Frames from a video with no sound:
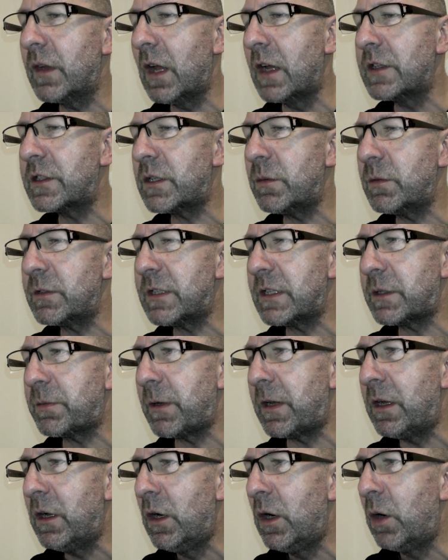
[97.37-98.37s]
And someone said to
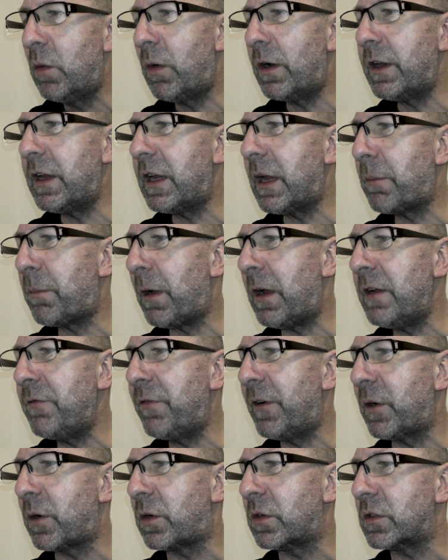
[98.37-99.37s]
me, "Why do not you get
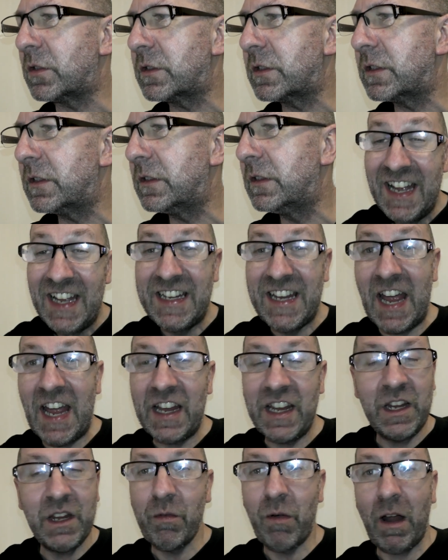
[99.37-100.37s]
bifocals?" Yeah,
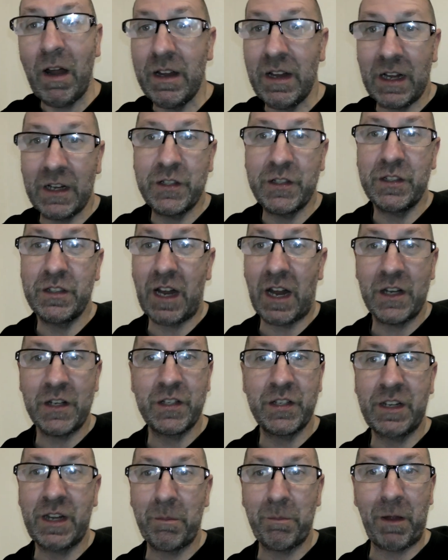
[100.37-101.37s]
you're right. I should I
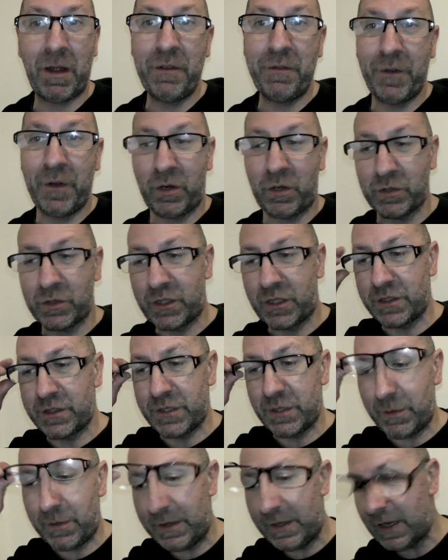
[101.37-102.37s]
should get bifocals because
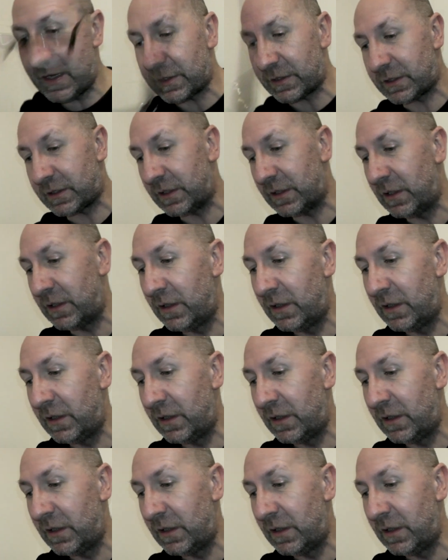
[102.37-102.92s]
doing this